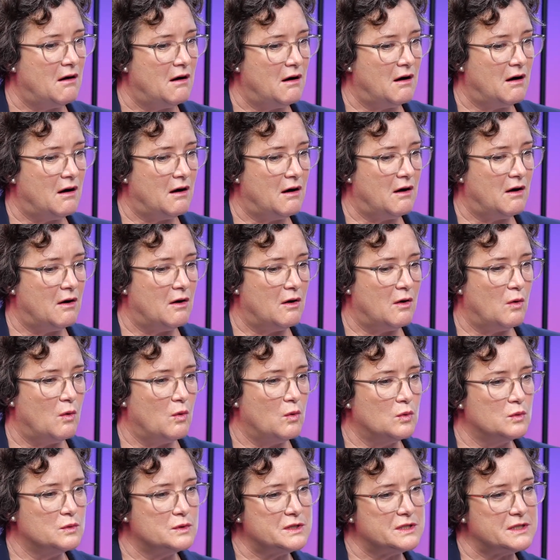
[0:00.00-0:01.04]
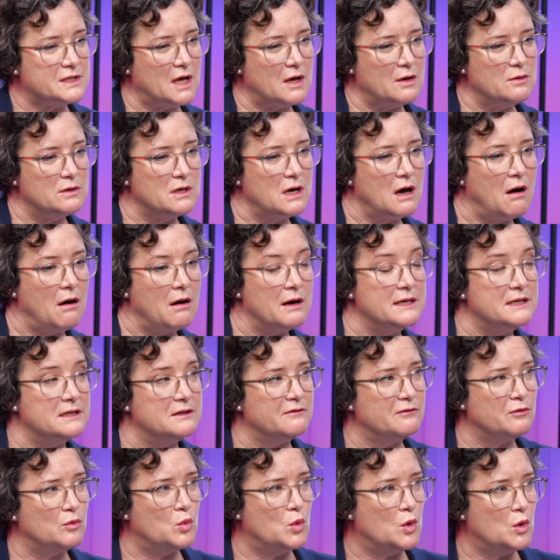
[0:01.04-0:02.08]
are also kind
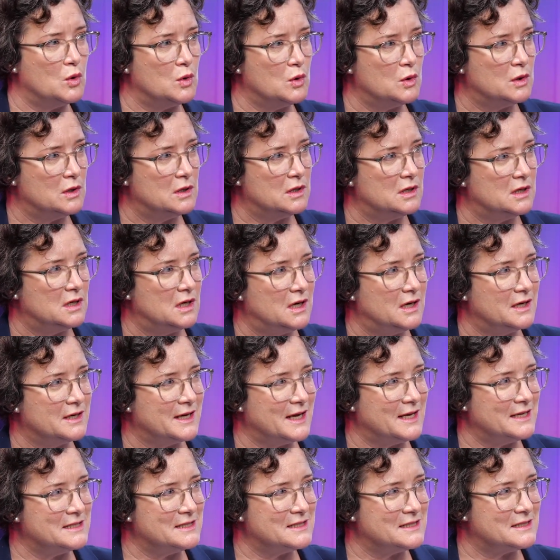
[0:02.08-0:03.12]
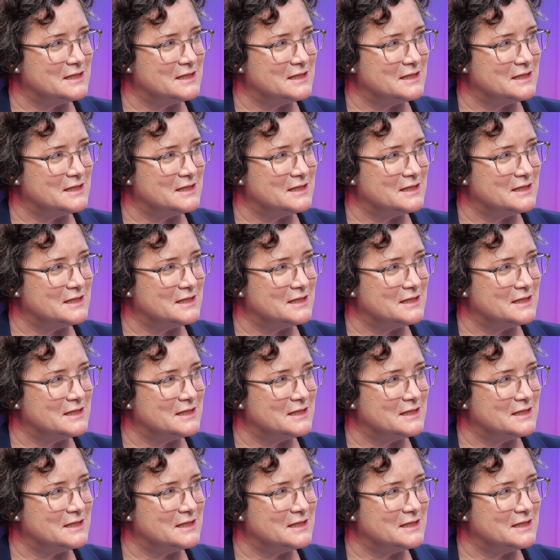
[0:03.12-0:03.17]
of war against